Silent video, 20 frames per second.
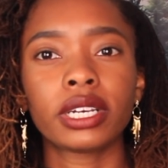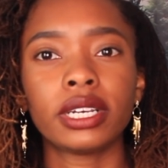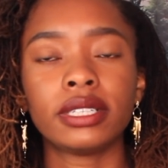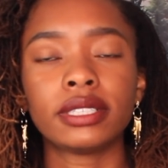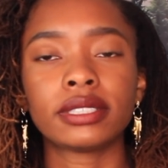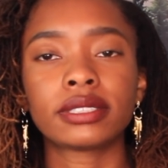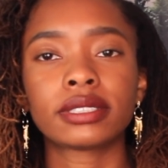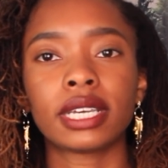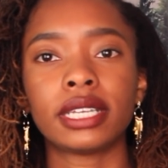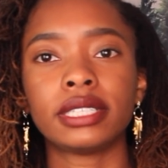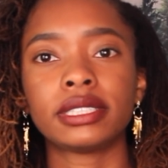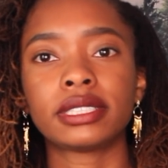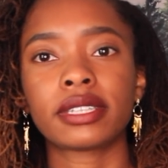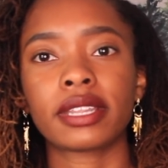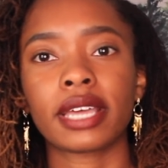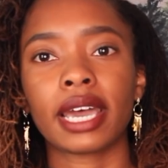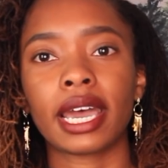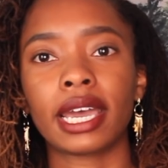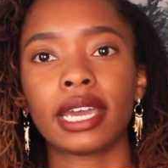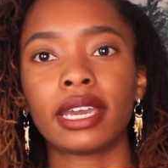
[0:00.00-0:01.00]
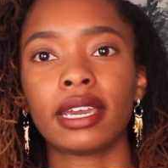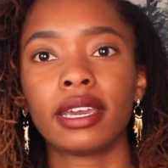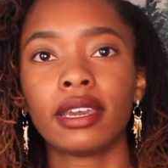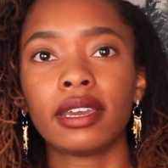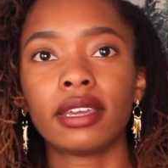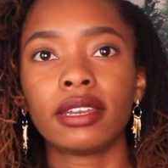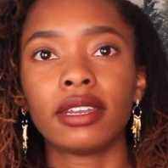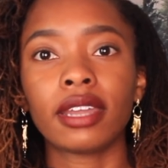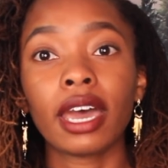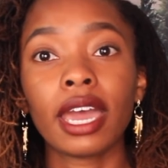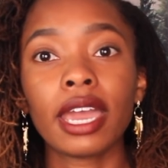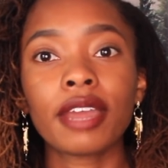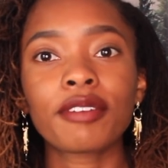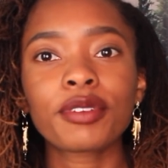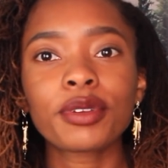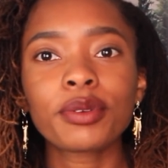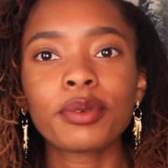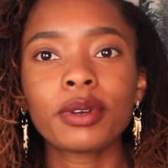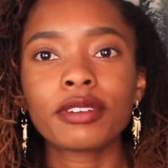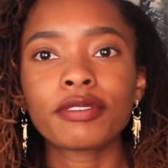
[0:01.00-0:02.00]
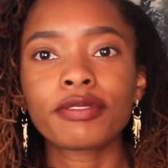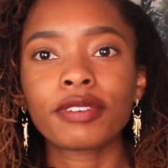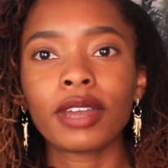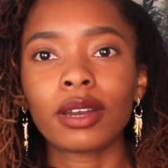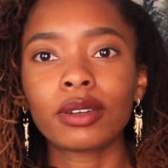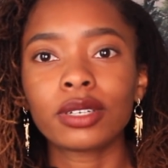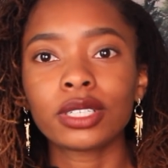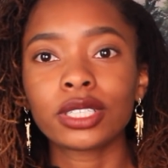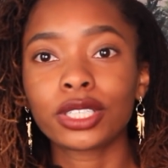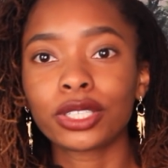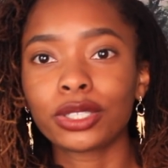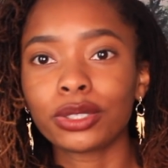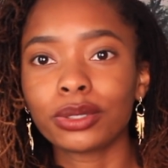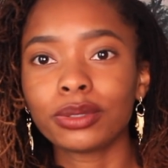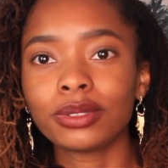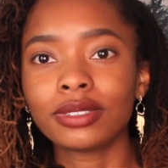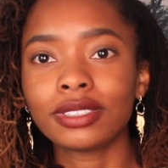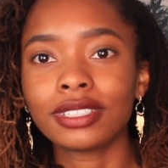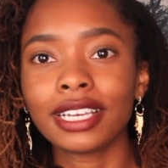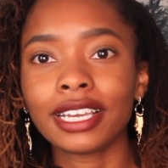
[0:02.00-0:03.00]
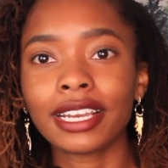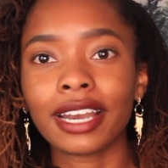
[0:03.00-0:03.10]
in the sense that not everyone found it cute,